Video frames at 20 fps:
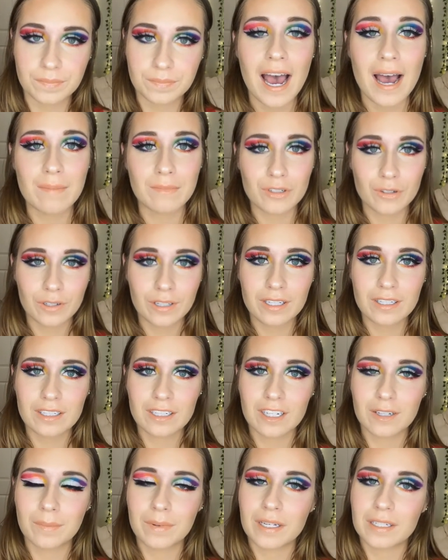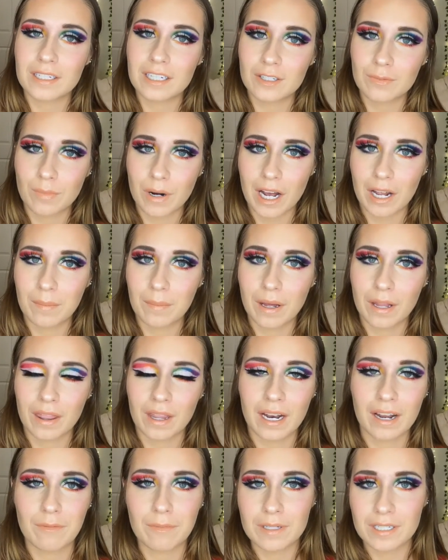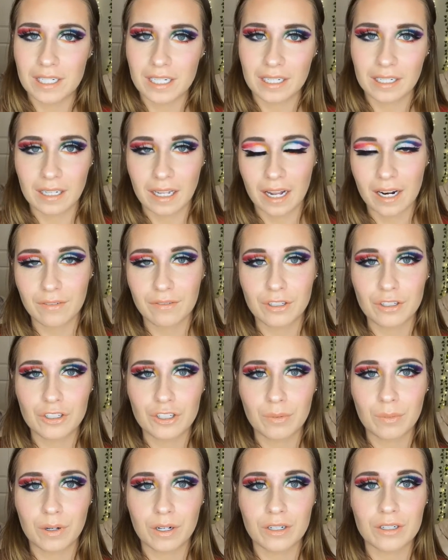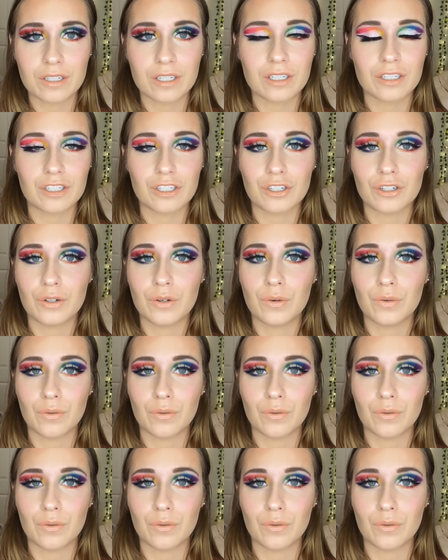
I'm doing this look because it's Pride Month and I've been seeing a lot of YouTubers do